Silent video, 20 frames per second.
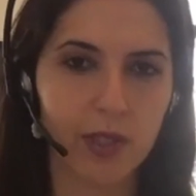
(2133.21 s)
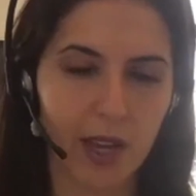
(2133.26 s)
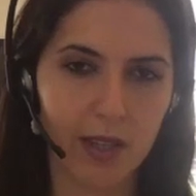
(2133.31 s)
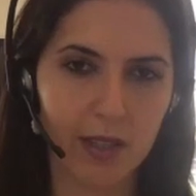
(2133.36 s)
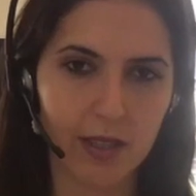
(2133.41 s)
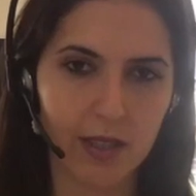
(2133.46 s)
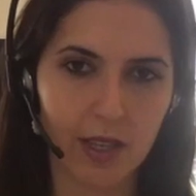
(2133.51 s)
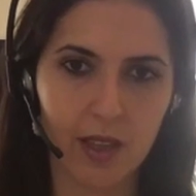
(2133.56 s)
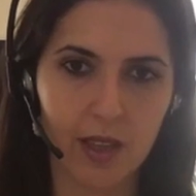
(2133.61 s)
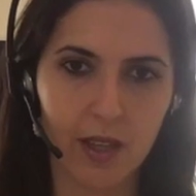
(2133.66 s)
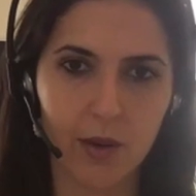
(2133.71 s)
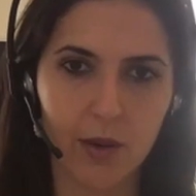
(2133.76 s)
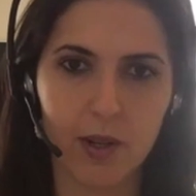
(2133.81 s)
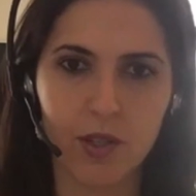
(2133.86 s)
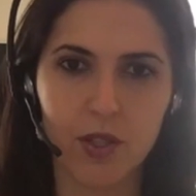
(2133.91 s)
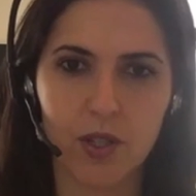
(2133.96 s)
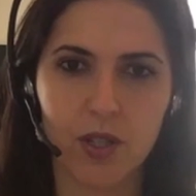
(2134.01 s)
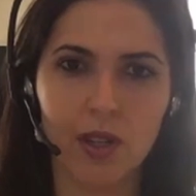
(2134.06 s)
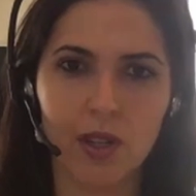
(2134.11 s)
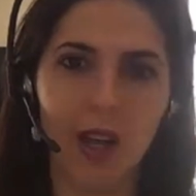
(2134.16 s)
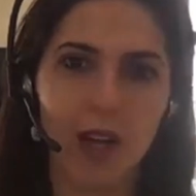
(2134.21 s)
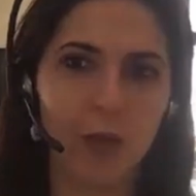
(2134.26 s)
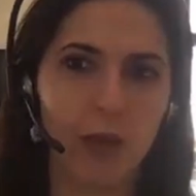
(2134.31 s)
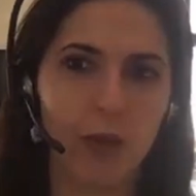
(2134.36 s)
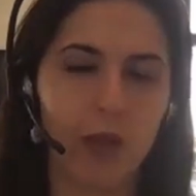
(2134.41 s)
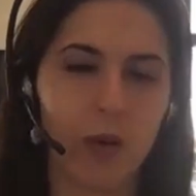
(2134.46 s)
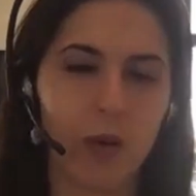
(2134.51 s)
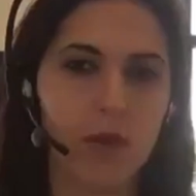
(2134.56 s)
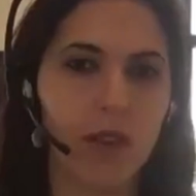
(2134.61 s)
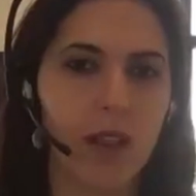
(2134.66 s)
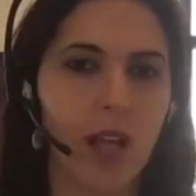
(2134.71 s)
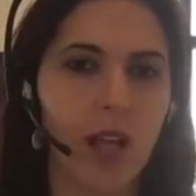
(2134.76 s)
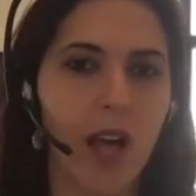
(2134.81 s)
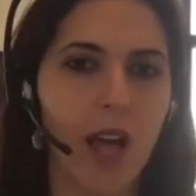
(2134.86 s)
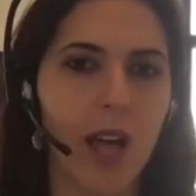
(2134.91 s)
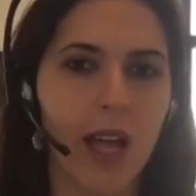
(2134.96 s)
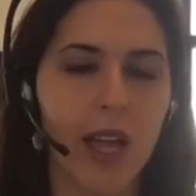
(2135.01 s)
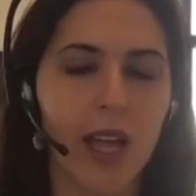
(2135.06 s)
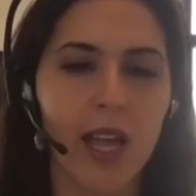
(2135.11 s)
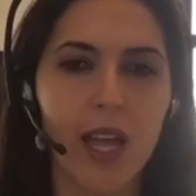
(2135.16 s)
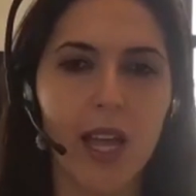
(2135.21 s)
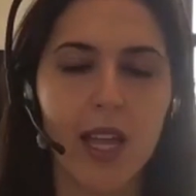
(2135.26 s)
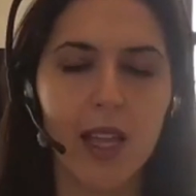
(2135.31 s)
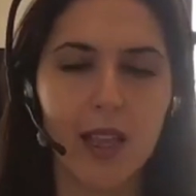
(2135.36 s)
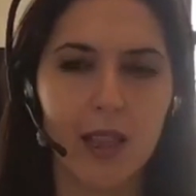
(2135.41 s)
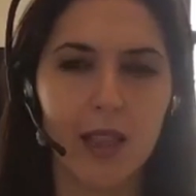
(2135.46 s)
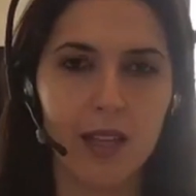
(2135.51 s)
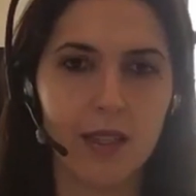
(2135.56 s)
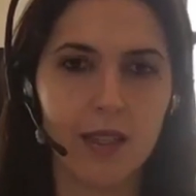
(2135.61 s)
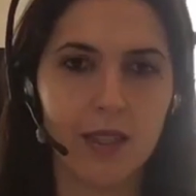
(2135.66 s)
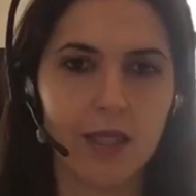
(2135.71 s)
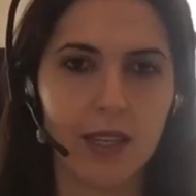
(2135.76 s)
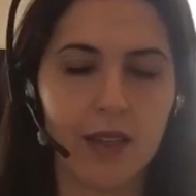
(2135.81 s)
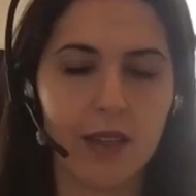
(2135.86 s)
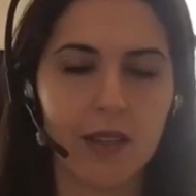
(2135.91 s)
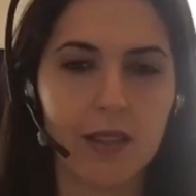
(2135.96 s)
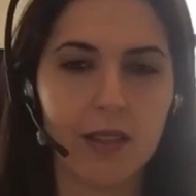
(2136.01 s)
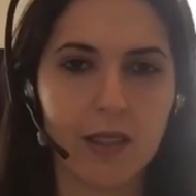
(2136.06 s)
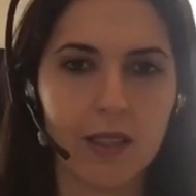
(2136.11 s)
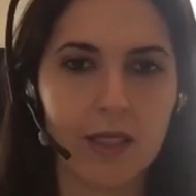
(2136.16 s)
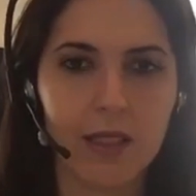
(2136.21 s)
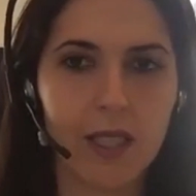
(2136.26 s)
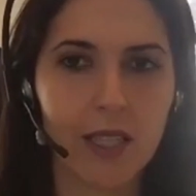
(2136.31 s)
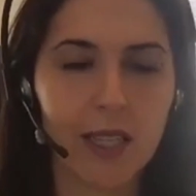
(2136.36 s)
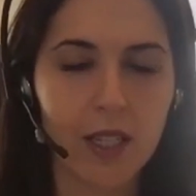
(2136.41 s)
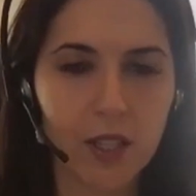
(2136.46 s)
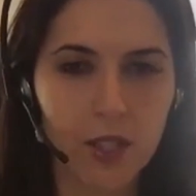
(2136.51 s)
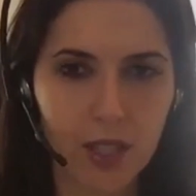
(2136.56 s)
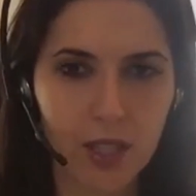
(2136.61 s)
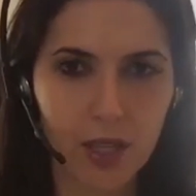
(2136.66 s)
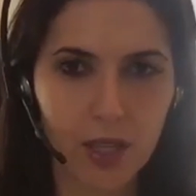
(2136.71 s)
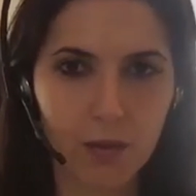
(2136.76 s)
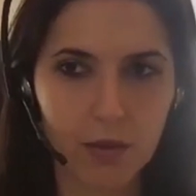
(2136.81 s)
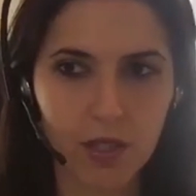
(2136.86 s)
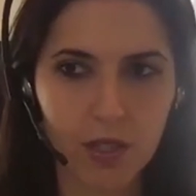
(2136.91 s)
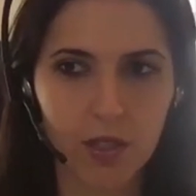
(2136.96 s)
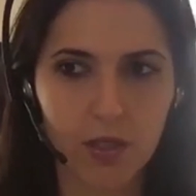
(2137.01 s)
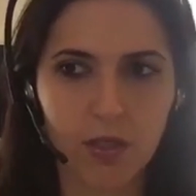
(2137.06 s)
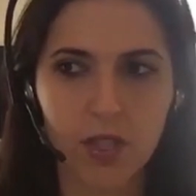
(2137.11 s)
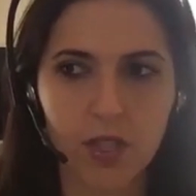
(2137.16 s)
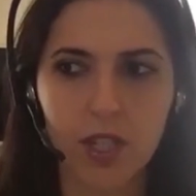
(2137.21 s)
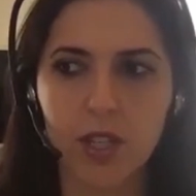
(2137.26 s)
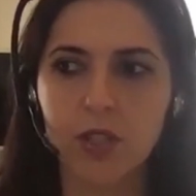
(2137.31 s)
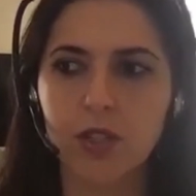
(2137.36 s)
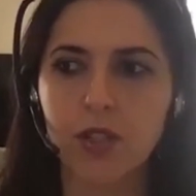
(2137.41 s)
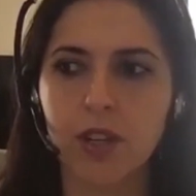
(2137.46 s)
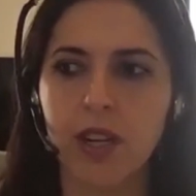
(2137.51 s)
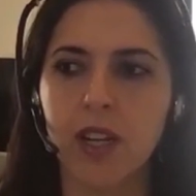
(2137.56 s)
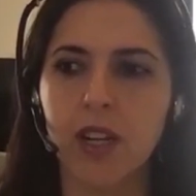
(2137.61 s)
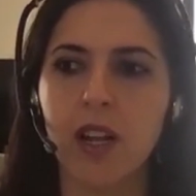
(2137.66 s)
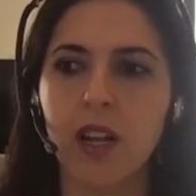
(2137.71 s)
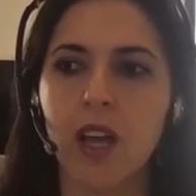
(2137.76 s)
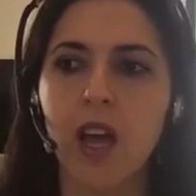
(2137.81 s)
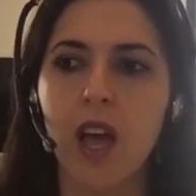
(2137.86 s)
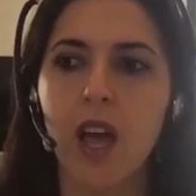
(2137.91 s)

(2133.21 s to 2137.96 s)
asking the question, how do we apply these skills and teach them to children?